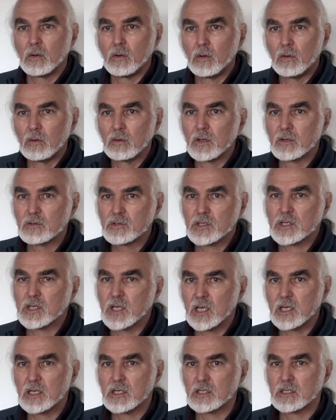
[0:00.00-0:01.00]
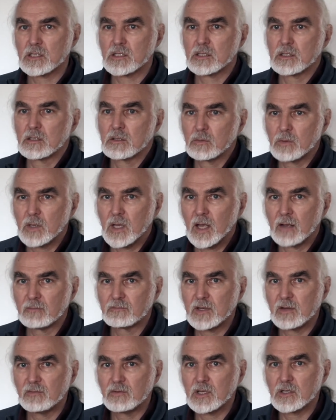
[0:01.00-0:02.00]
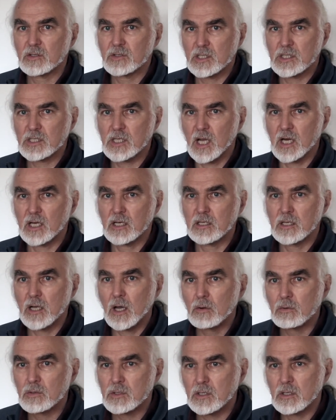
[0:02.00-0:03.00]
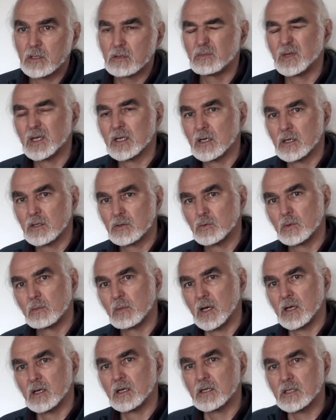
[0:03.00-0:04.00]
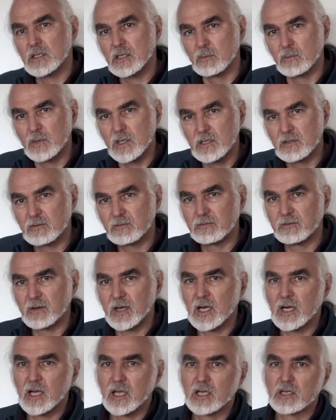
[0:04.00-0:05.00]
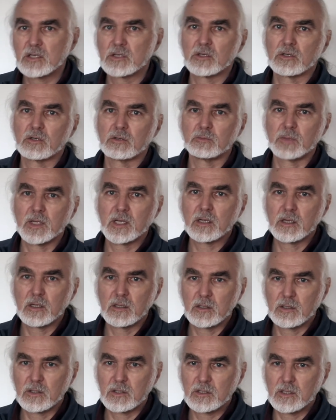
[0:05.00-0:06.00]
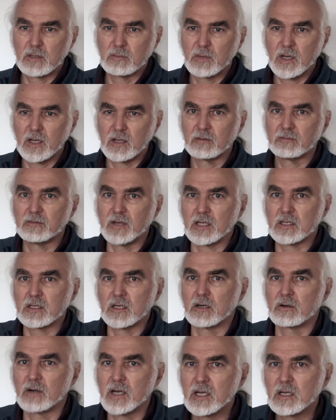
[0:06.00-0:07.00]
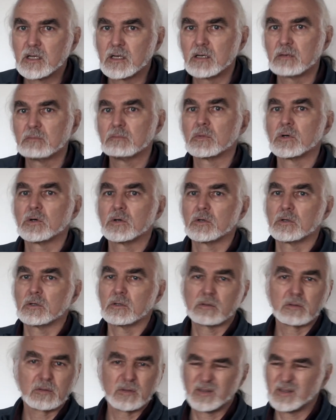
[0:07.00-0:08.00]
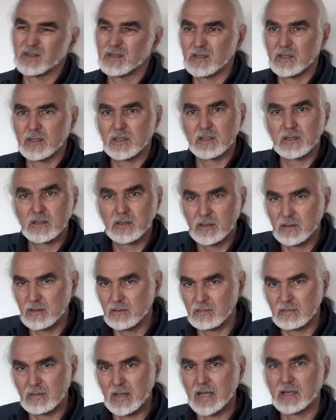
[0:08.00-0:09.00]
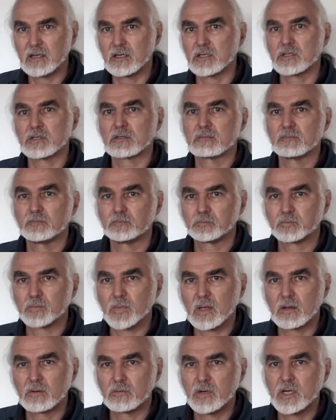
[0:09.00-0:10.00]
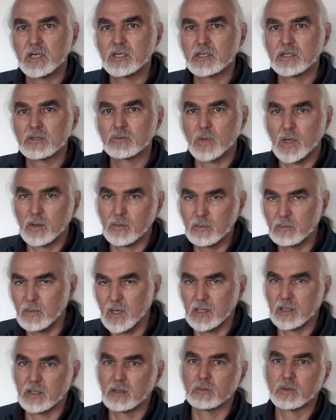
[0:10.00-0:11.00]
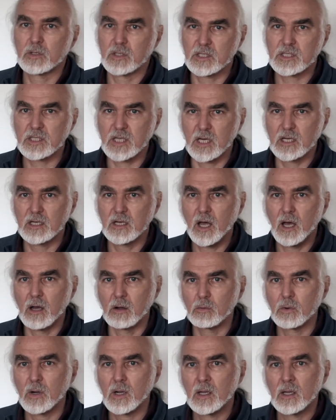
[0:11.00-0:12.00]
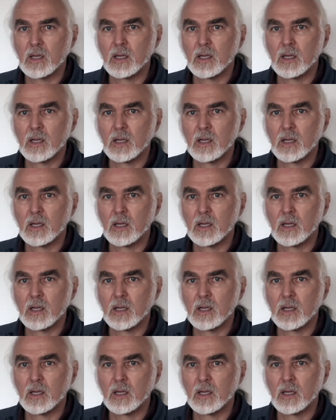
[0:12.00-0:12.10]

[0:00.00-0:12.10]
all those things that we have difficulty saying no to because we might hurt somebody's feelings or because it might affect our income, or endless reasons why we might not want to say no.